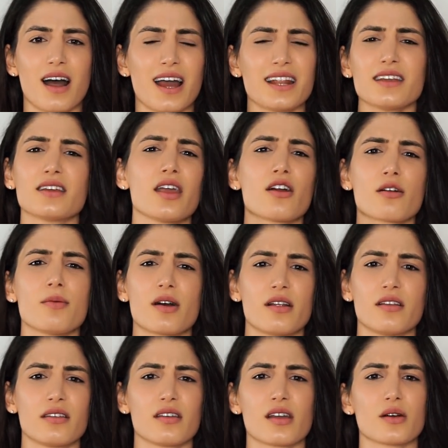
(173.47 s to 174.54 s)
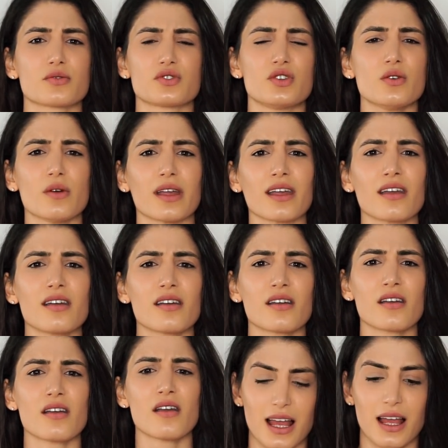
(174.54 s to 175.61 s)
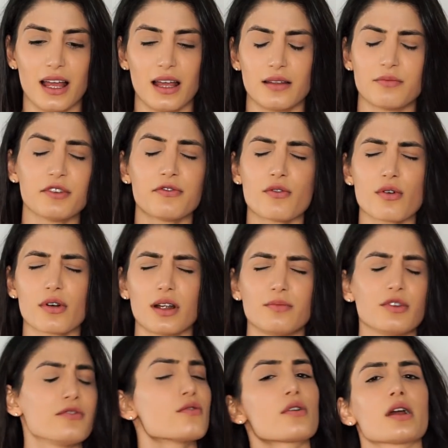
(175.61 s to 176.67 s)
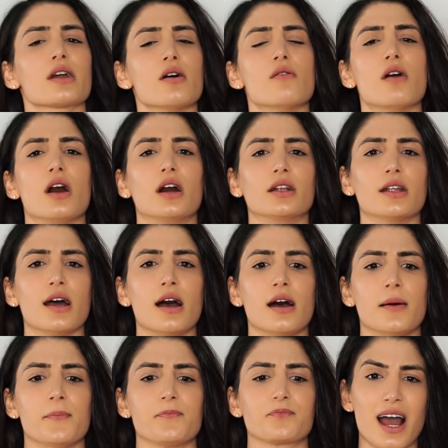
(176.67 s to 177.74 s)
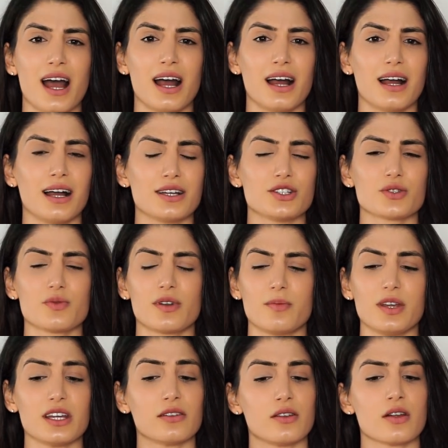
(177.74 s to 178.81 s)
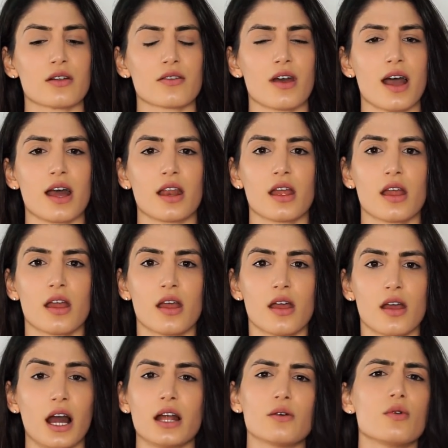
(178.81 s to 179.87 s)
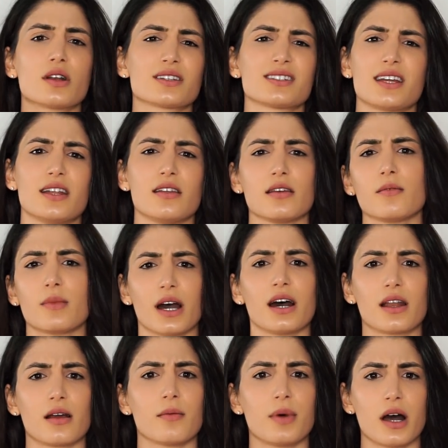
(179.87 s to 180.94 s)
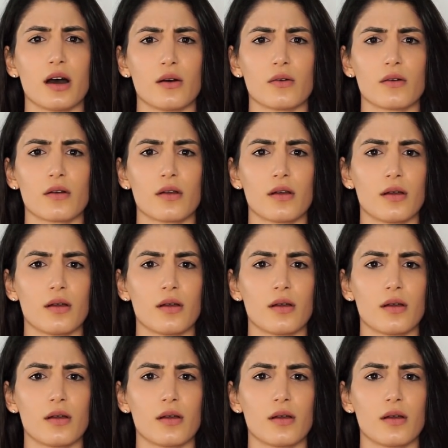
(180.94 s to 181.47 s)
didn't care about anything I was doing. And before I go on, I just want to be clear that I don't want to say anything bad about